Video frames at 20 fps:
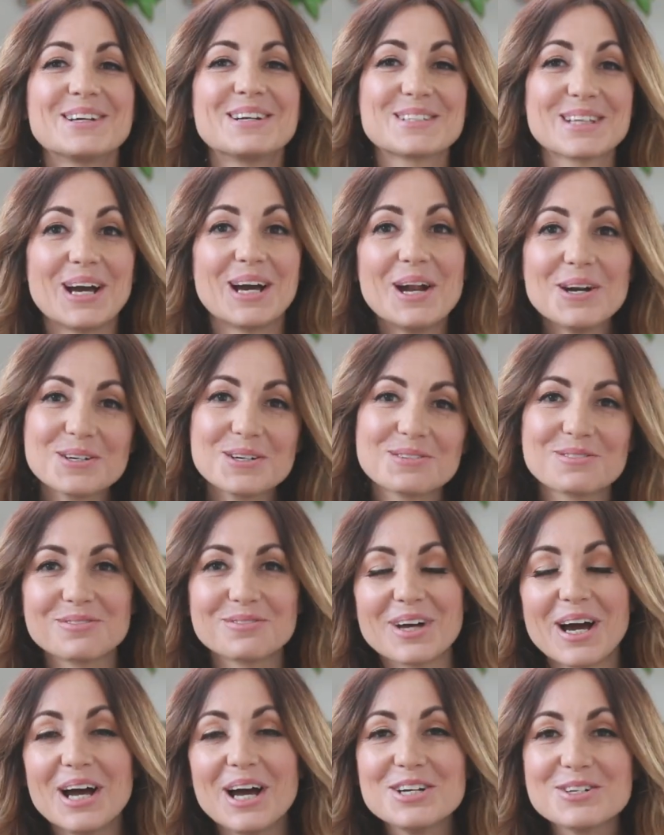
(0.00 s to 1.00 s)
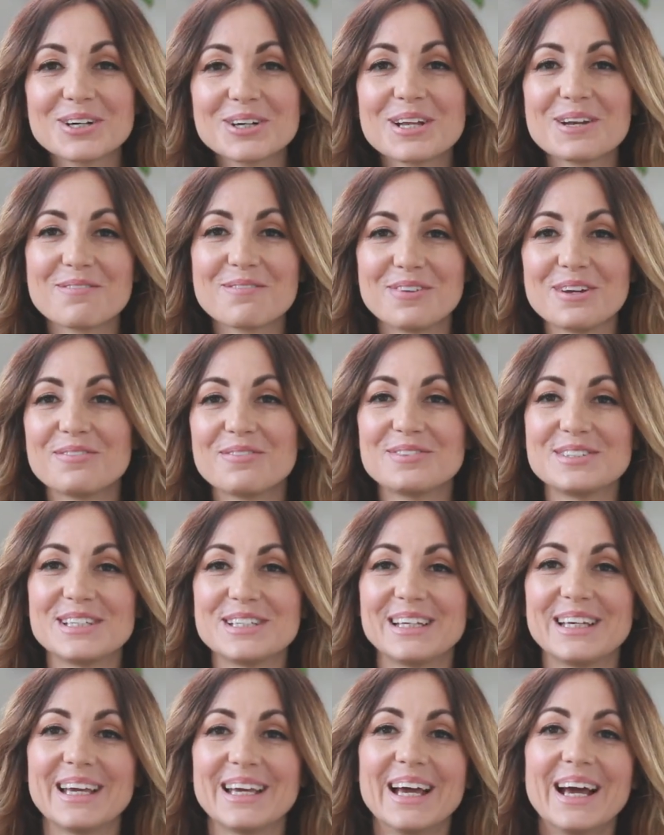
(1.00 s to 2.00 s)
There's 100,
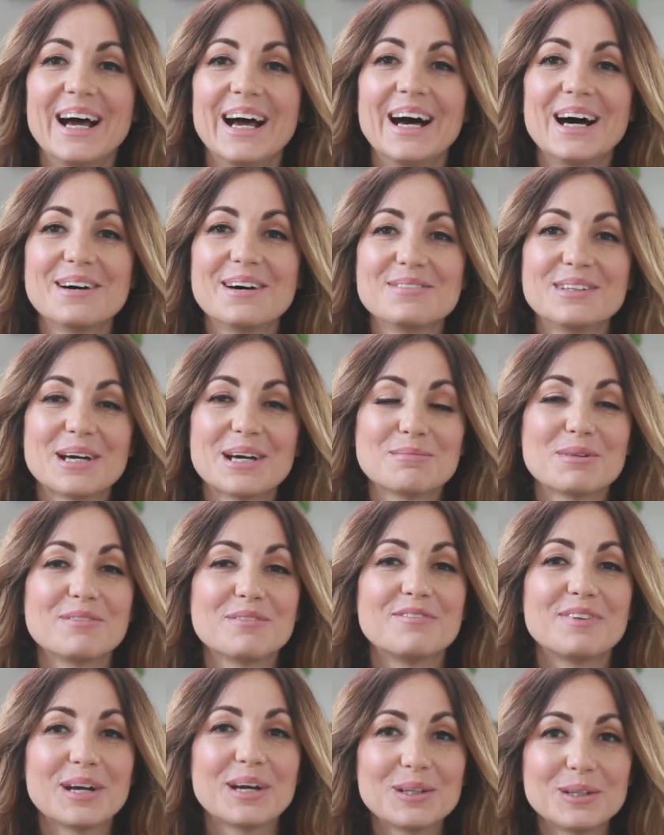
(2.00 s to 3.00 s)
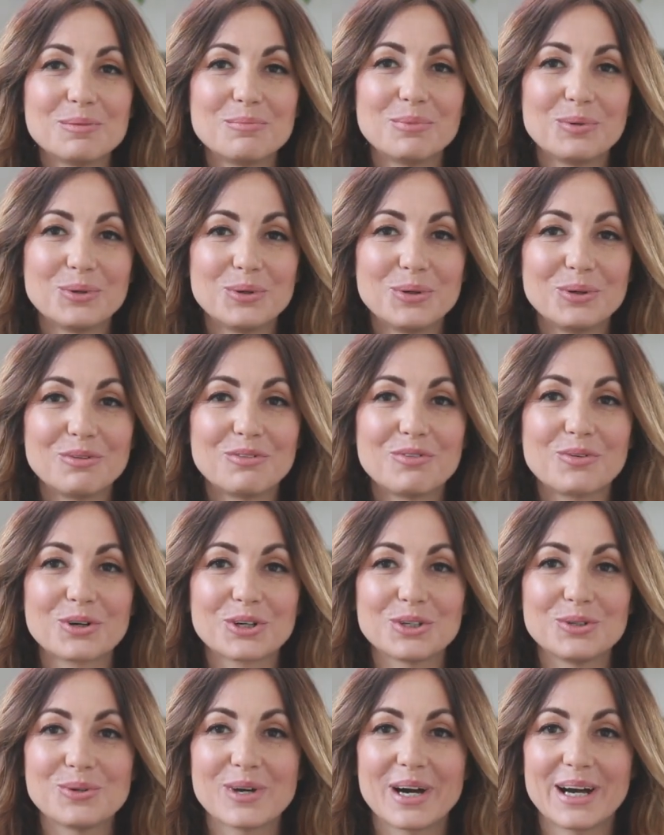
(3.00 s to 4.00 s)
150 of them available for
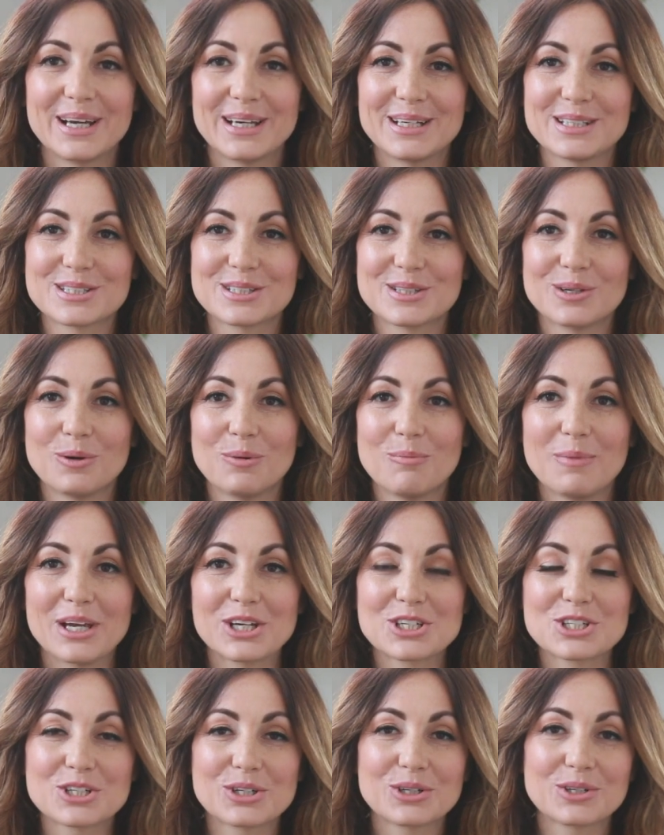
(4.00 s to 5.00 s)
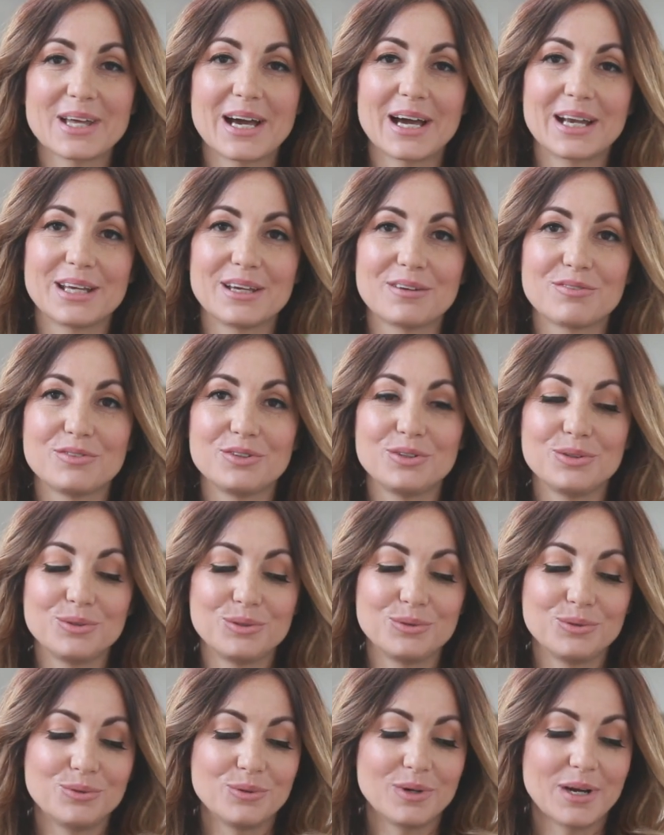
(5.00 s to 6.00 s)
you guys. So make sure that if
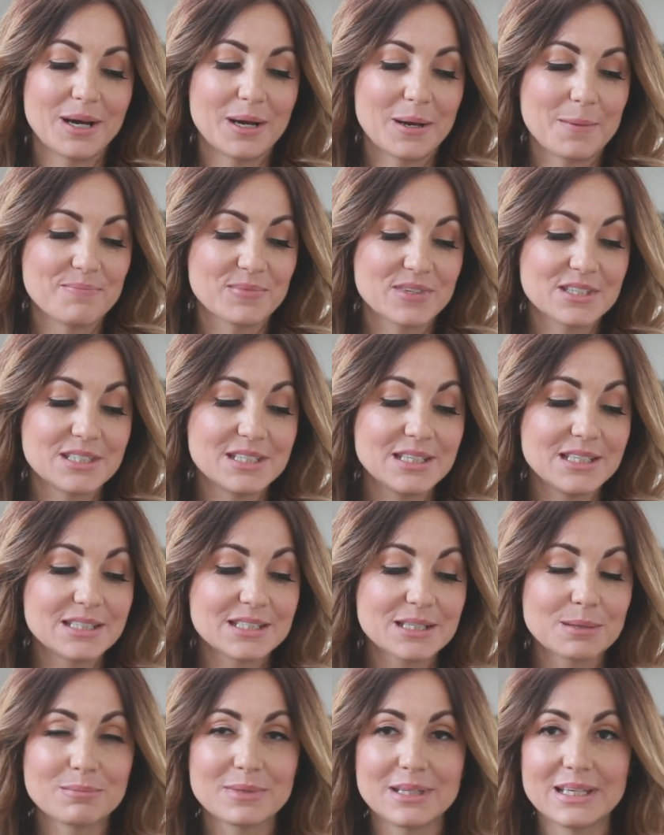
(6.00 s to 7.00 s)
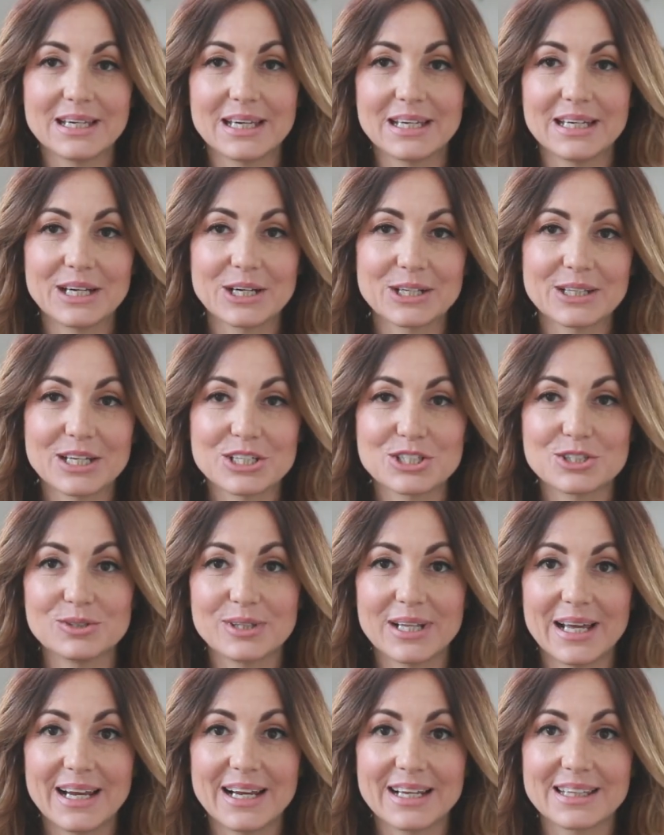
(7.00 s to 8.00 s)
you um, see something in here that you
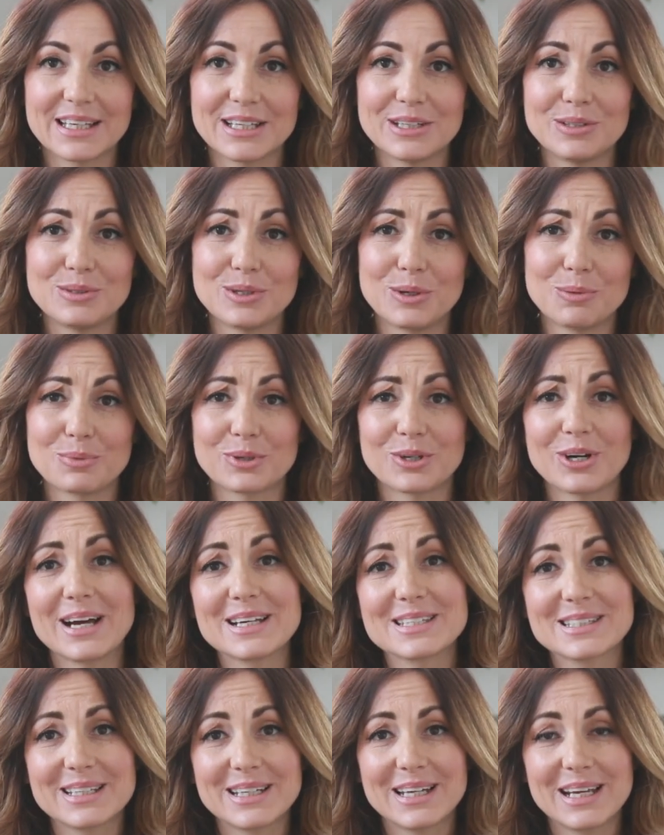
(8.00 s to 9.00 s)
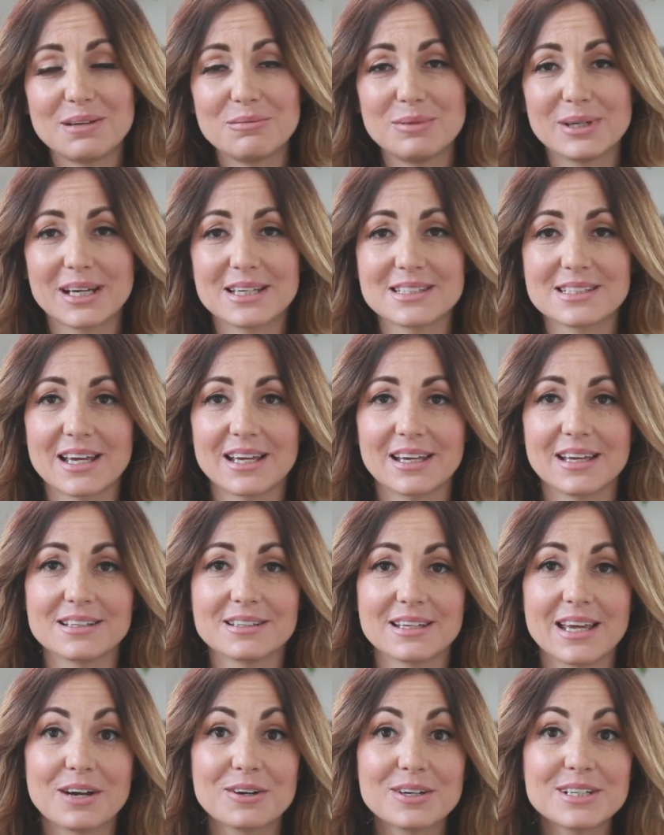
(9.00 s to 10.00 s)
like, that you don't procrastinate because I
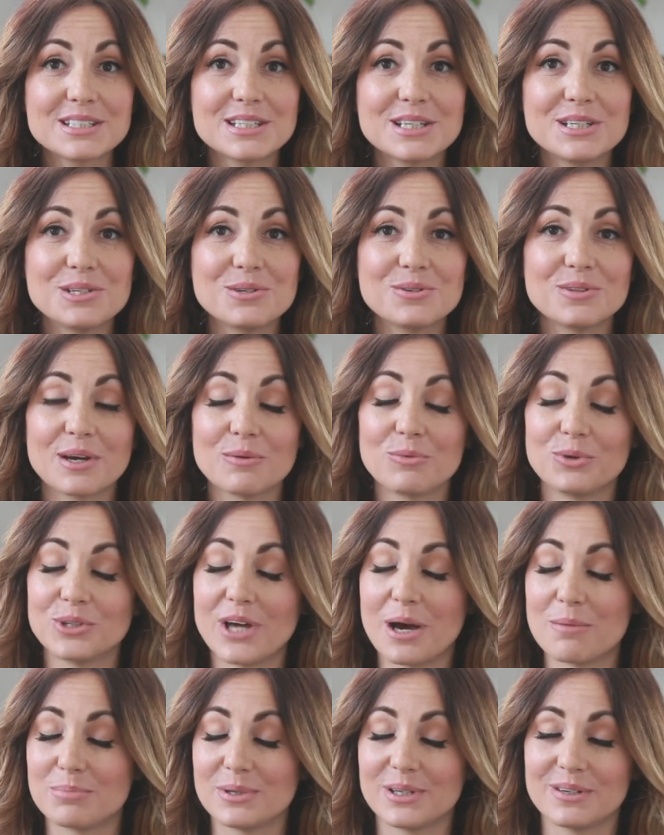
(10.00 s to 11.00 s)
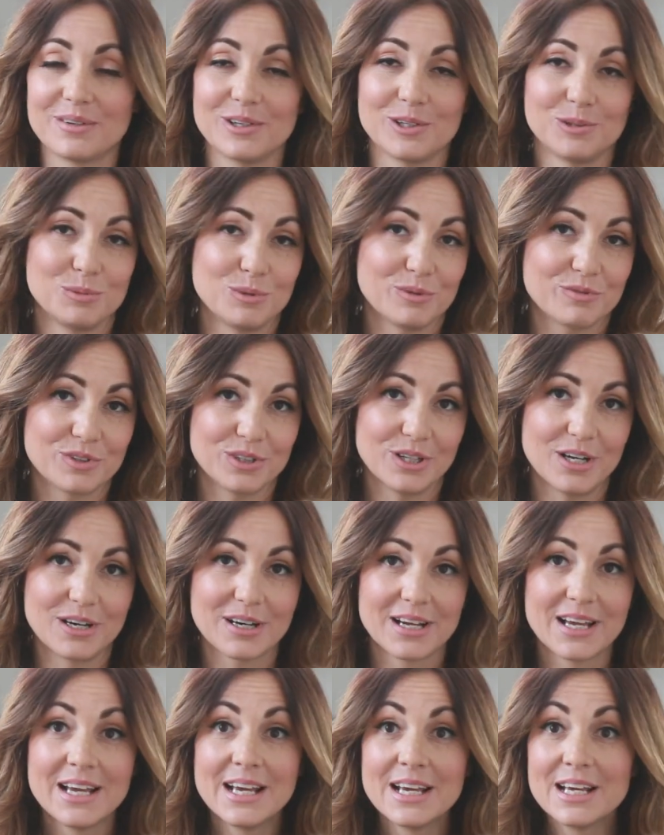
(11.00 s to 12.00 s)
can guarantee you they will not be available for long
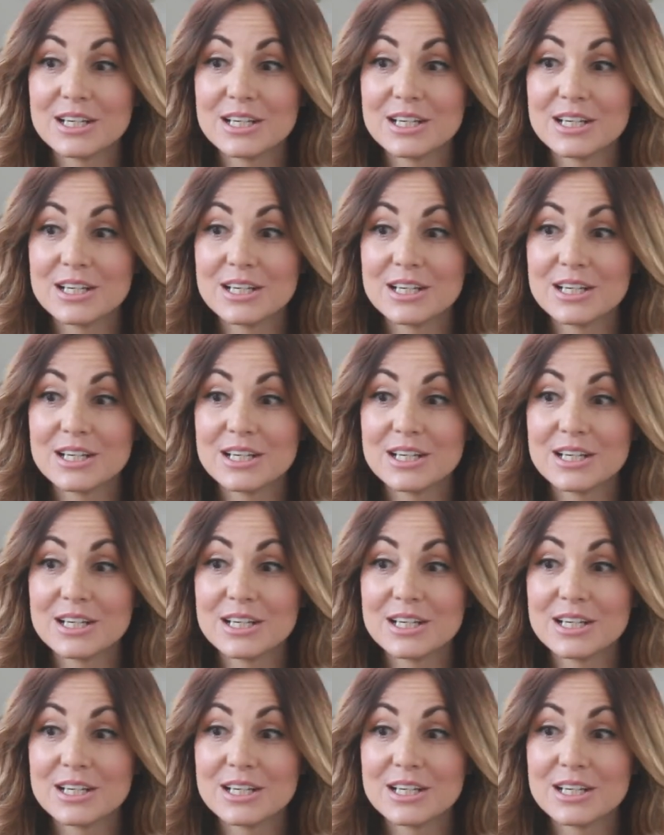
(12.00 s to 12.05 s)
long.